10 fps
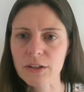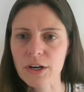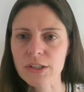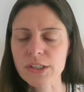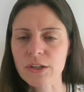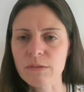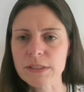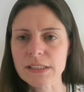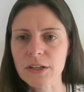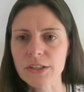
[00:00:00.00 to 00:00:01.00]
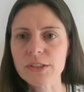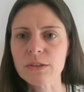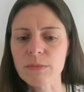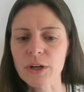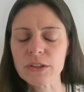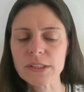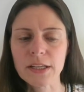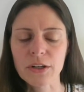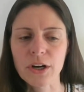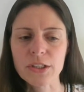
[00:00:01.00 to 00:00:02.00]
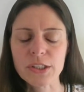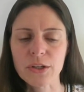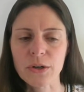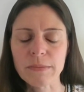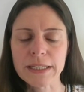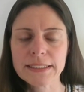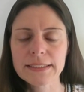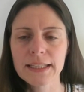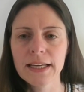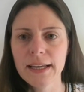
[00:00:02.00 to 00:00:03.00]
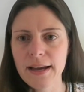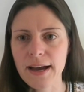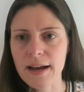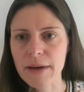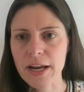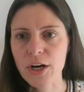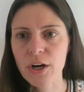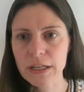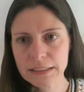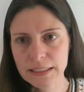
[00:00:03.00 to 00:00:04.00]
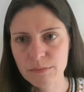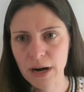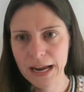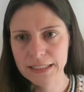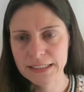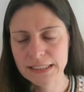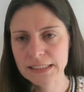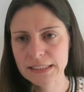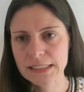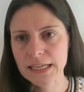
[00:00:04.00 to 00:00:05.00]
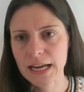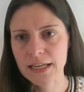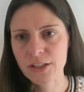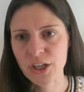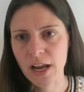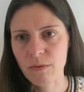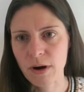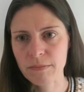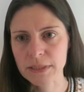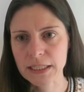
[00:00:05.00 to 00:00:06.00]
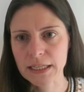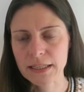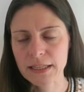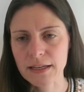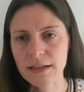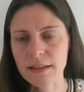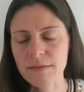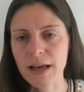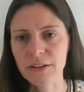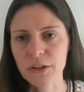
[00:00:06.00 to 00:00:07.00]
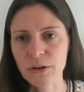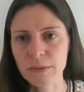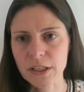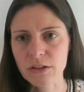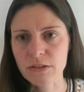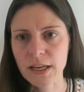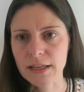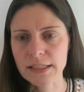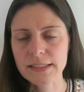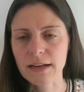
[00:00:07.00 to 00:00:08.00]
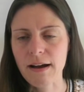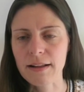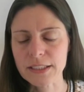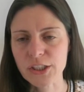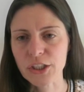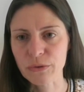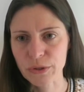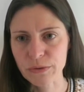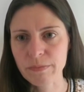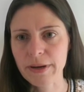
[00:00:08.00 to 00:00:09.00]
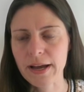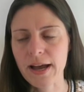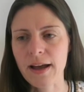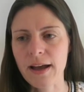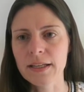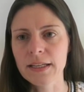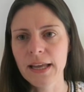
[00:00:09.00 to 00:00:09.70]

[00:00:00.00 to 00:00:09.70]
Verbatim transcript: carcinomas and also Merkel cell carcinomas. Um, I currently practice at C I N J, where I'm leading the, the melanoma and cutaneous oncology group. Uh,